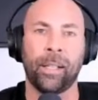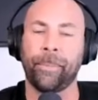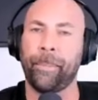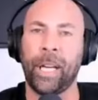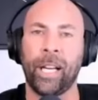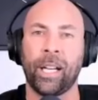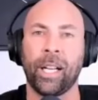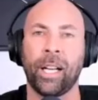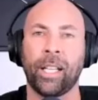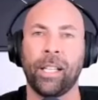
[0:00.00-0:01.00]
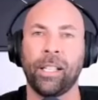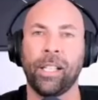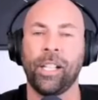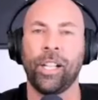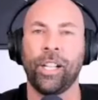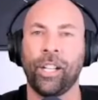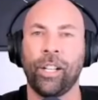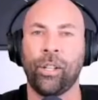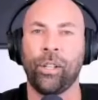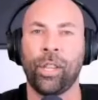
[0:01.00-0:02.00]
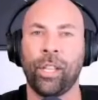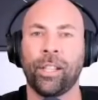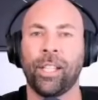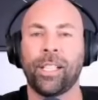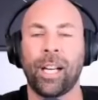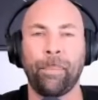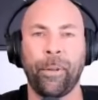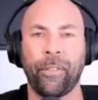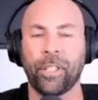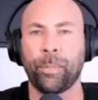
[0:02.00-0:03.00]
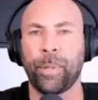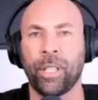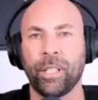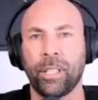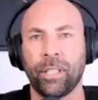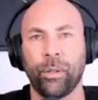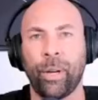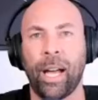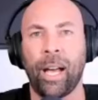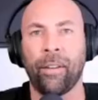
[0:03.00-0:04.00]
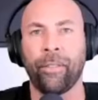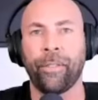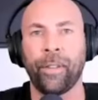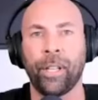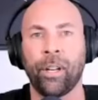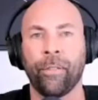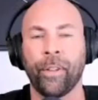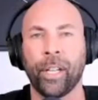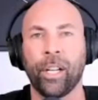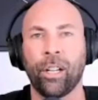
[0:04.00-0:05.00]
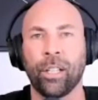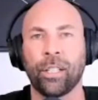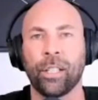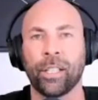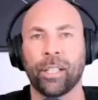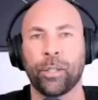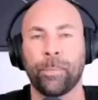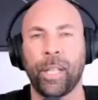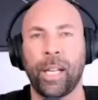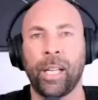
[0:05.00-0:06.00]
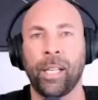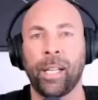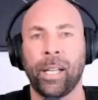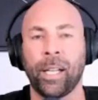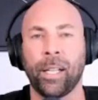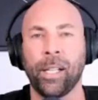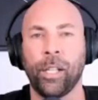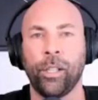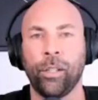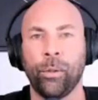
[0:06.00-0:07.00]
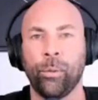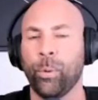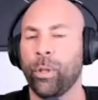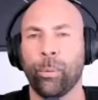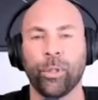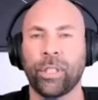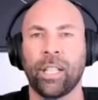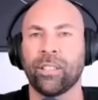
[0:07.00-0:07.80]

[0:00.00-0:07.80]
Man, I can't, the type of experiences you have are very hard to explain, and you would almost sound